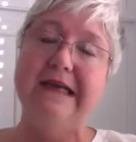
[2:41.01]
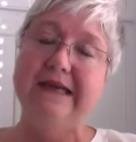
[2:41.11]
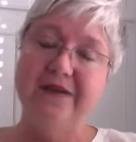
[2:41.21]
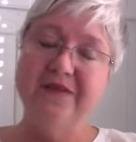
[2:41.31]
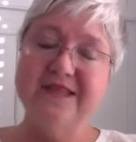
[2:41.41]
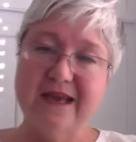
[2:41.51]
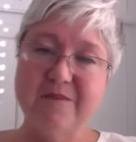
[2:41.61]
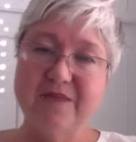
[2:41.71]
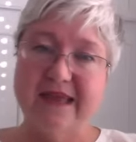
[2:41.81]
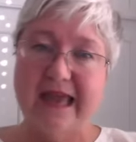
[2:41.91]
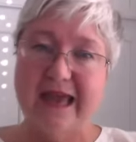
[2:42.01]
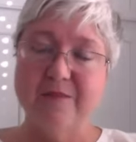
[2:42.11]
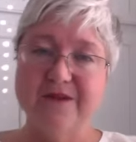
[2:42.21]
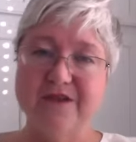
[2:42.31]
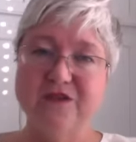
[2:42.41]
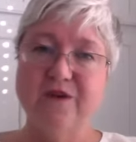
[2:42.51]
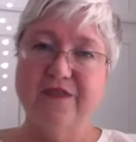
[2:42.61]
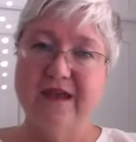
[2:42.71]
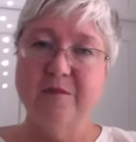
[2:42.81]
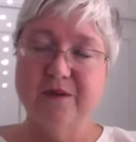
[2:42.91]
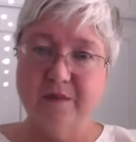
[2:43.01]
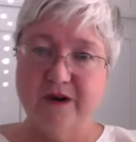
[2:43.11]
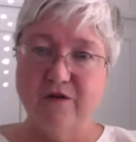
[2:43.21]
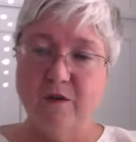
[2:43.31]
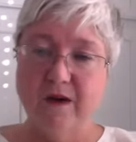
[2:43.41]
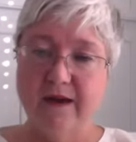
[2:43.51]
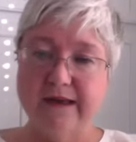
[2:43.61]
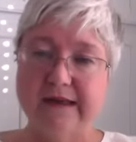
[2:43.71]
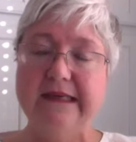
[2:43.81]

And the same thing happens with hemp and marijuana.